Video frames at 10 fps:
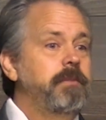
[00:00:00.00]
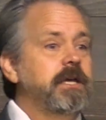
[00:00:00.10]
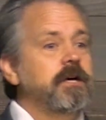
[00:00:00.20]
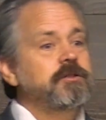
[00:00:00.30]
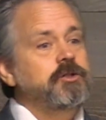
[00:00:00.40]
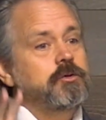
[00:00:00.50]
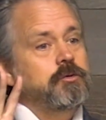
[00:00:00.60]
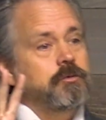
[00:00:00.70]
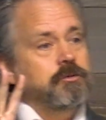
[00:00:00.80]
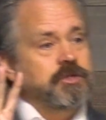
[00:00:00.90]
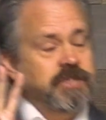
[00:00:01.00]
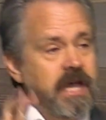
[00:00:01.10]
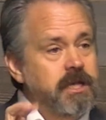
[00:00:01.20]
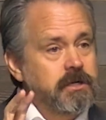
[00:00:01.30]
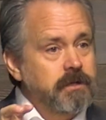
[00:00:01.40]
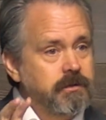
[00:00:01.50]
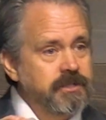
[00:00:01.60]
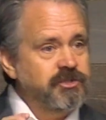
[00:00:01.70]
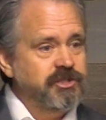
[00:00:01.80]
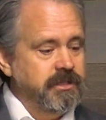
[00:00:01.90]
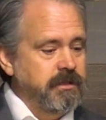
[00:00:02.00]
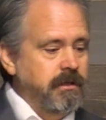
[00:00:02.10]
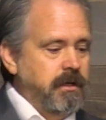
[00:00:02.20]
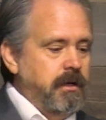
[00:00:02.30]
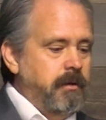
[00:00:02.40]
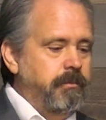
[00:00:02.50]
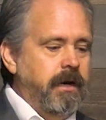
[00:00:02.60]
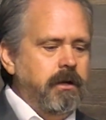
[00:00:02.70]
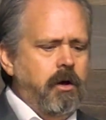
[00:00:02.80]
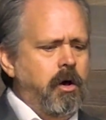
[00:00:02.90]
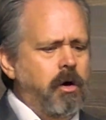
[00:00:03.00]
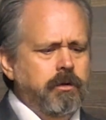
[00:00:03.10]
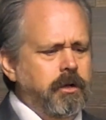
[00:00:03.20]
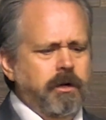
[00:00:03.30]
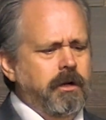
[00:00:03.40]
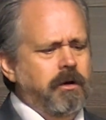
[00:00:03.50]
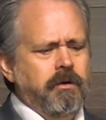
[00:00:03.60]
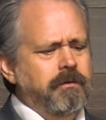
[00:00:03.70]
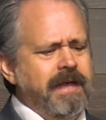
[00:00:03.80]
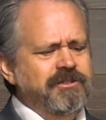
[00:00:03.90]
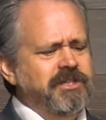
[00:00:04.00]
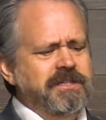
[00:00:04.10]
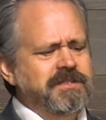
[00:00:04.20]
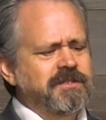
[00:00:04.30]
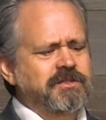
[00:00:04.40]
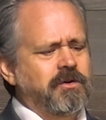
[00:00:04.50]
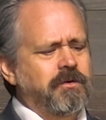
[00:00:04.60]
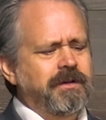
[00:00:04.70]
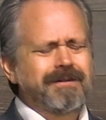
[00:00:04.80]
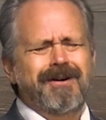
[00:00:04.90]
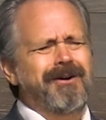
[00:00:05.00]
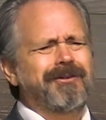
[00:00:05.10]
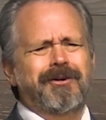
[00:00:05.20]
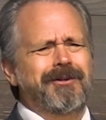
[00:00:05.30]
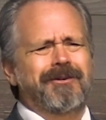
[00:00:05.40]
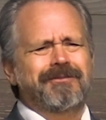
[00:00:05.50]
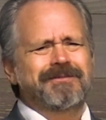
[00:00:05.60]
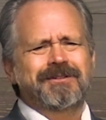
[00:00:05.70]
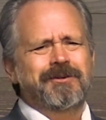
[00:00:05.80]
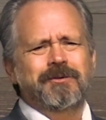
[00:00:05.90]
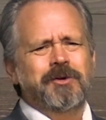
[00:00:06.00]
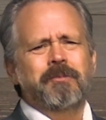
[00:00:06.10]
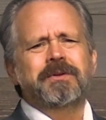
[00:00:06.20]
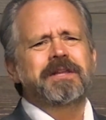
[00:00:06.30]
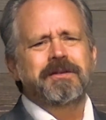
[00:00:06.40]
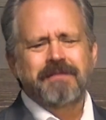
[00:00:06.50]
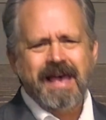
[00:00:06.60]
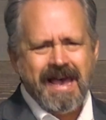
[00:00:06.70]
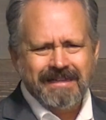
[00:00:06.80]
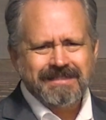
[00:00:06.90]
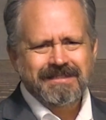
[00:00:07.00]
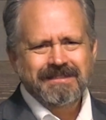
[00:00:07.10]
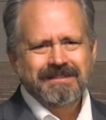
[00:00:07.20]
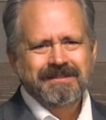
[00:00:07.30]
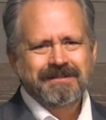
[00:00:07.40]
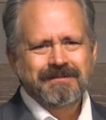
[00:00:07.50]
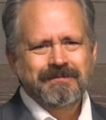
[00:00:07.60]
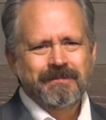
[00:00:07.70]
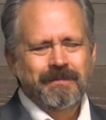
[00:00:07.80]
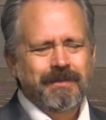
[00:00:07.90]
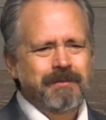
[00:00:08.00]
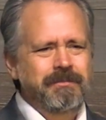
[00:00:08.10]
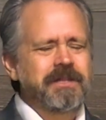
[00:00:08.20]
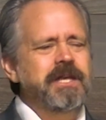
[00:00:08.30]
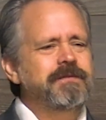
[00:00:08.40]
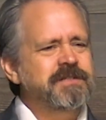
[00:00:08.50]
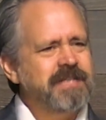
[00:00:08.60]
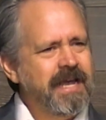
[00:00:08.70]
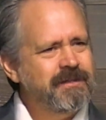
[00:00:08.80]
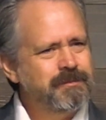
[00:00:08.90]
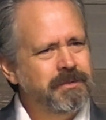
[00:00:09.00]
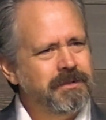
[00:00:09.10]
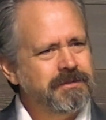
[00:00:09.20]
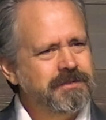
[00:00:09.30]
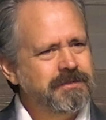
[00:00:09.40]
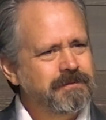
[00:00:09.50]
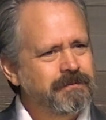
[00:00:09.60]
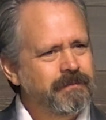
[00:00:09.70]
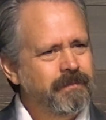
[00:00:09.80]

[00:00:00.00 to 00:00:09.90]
Because you say you're a Christian, but oh, no, no, no, that Genesis story, no, no, no, don't, don't believe that. Believe the science books.